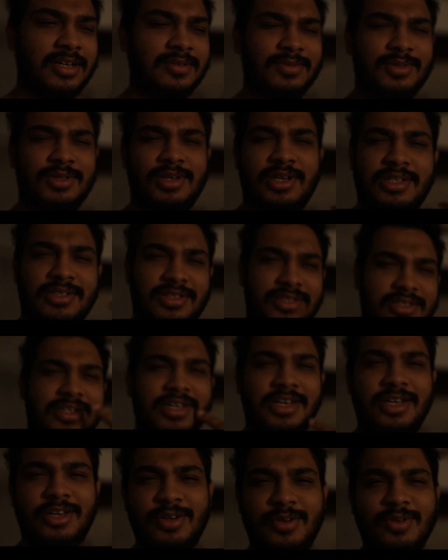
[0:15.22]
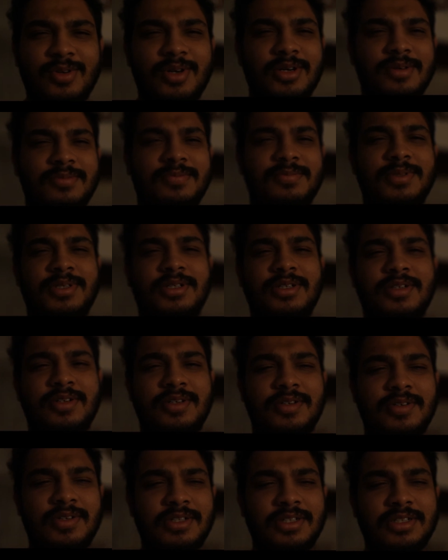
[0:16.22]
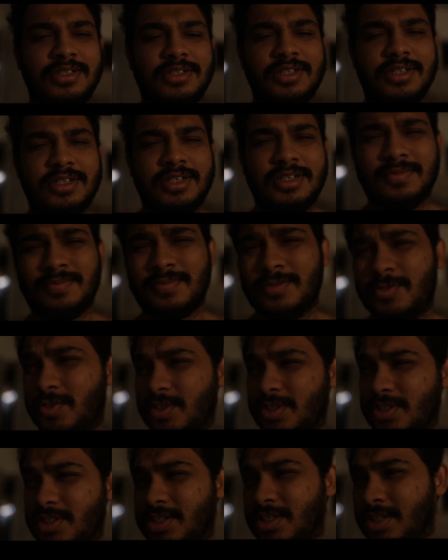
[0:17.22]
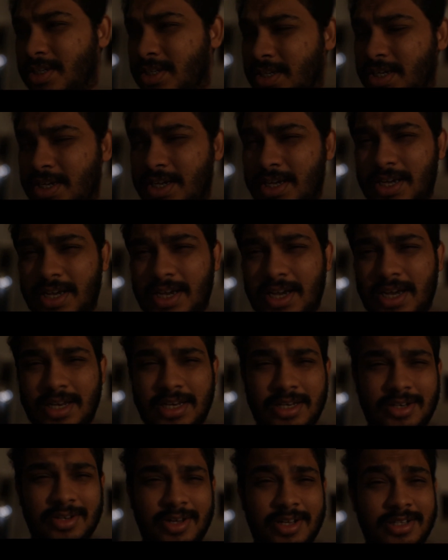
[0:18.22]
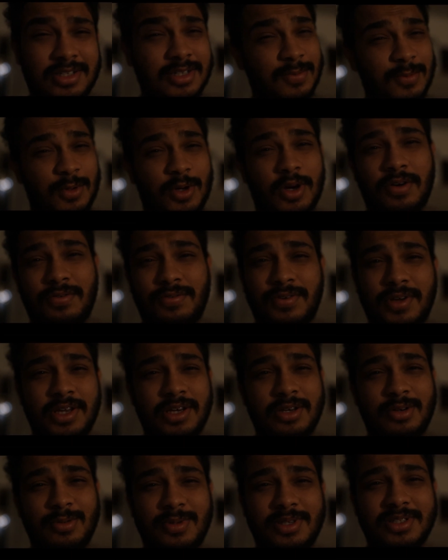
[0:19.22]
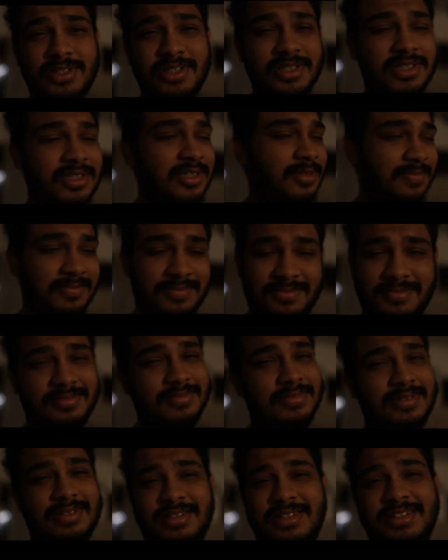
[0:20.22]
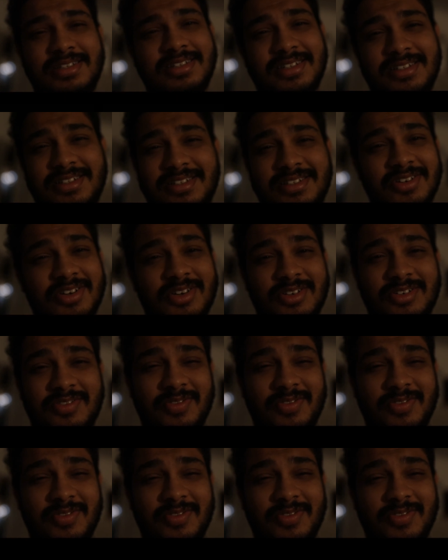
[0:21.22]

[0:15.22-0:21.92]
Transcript: So let's take you up in the journey. First, I need to get some coffee into my system. This is not